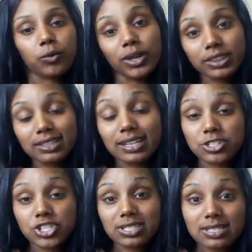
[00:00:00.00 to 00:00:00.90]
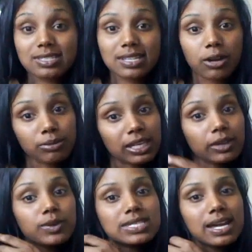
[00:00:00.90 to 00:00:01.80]
One thing that she did tell
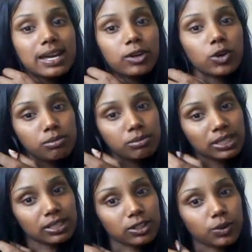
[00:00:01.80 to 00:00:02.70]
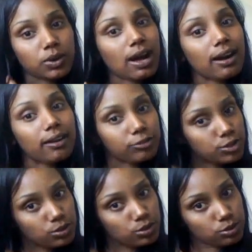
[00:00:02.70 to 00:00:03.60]
me was that normally you will have
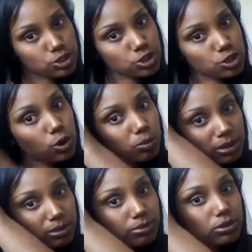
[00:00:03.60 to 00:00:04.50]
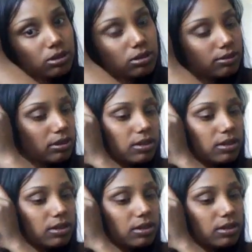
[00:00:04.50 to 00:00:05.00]
to show people